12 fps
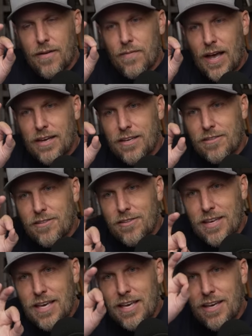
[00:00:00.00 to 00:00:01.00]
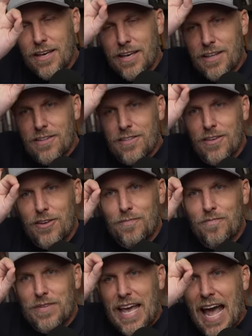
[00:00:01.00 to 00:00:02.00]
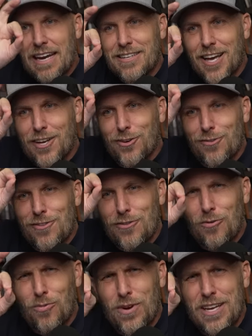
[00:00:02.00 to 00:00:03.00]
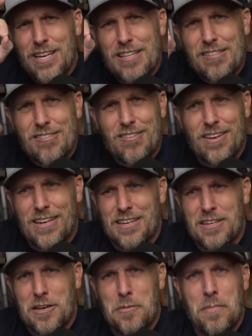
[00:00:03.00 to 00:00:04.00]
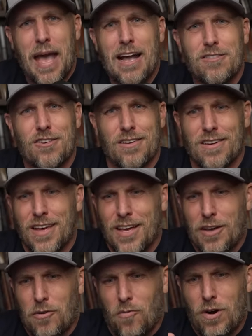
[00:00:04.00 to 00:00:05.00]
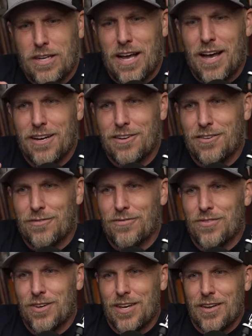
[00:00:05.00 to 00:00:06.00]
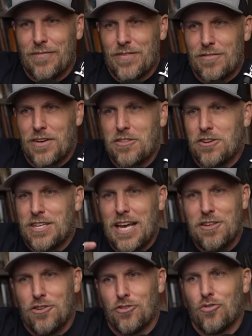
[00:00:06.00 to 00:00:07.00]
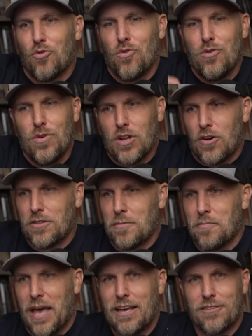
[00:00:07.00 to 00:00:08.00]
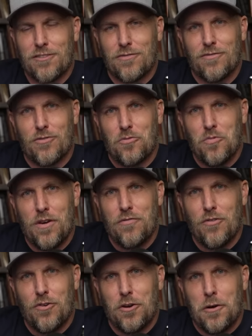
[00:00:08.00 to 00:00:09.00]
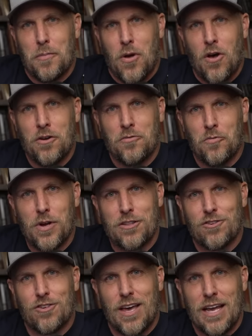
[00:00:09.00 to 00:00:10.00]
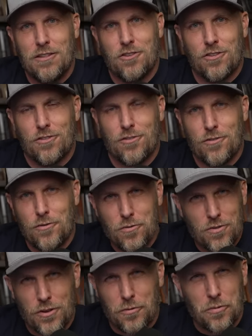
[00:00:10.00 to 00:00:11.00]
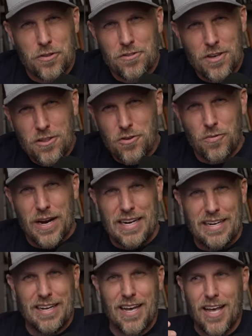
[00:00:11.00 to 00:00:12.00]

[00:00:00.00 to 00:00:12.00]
I can see the cattails and the reeds and imagine what kind of vegetation grew along the banks of the river upon which ancient Susa was situated.